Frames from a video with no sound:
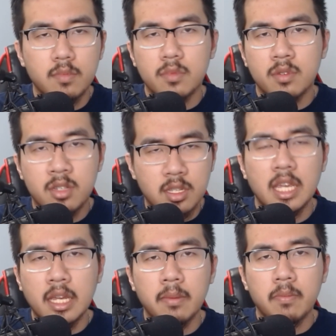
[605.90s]

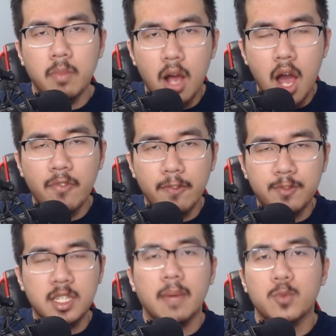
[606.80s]
Steam off of
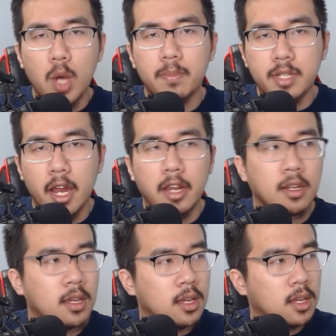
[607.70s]
Steam's website,
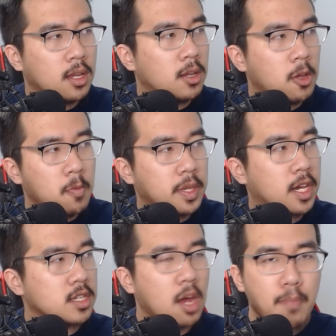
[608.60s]

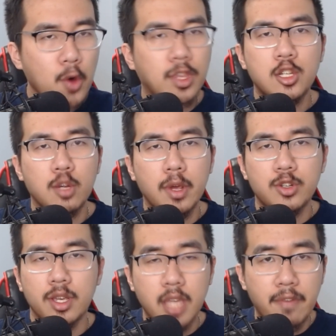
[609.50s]
because on both
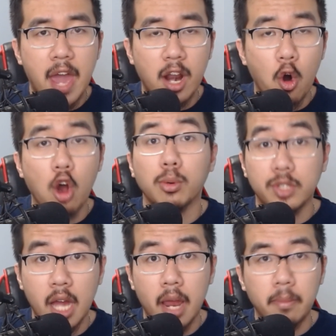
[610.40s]
distributions I've had a horrible
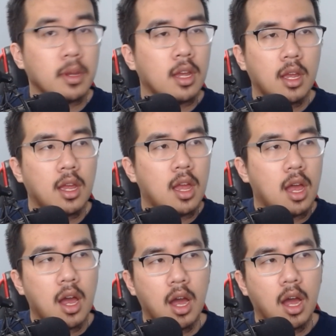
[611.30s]
time.
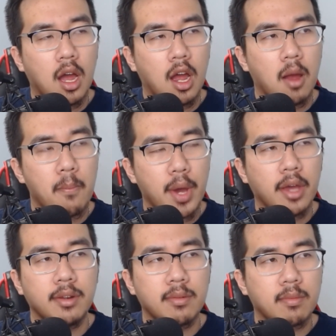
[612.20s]

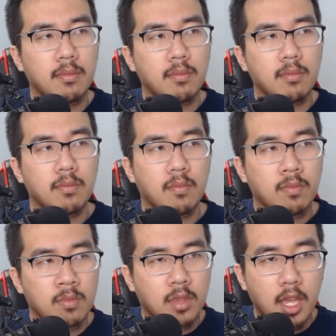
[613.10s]
But
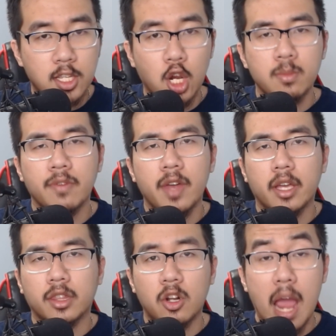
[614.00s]
in terms of
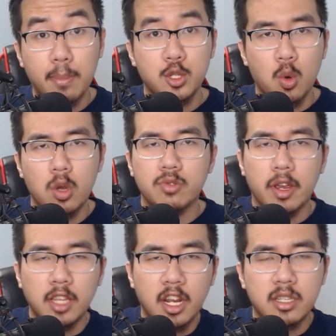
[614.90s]
like their app stores, right,
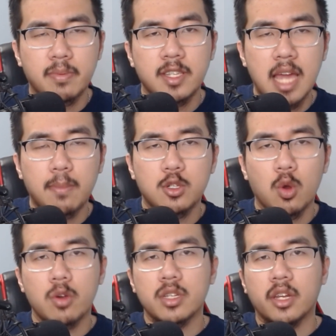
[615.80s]
Linux Mint's app
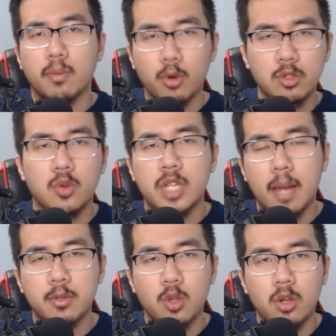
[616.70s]
stores and Ubuntu's app
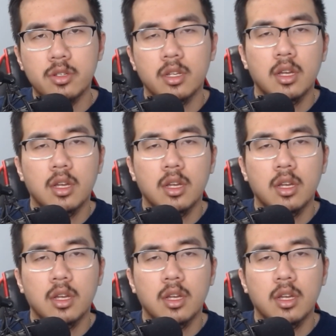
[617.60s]
stores,